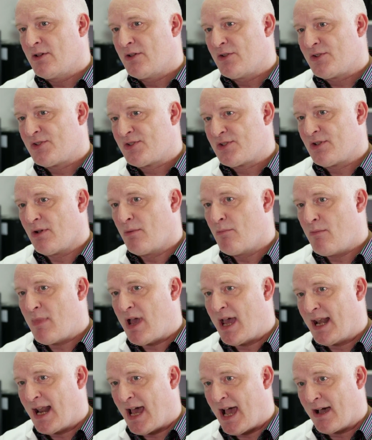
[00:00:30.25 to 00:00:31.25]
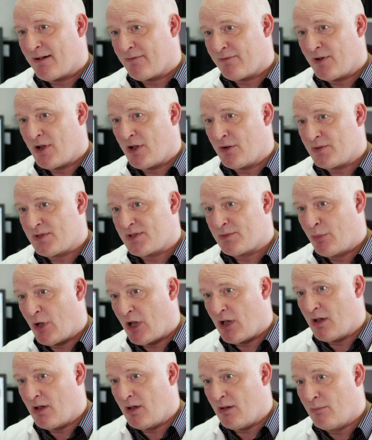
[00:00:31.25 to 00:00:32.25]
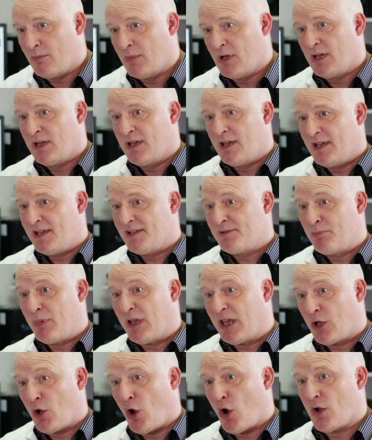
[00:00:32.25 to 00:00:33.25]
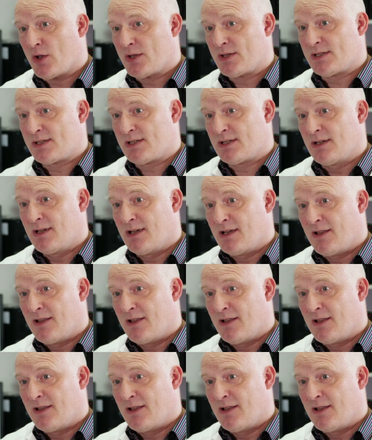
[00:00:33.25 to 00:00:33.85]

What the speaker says: some men have no sperm is because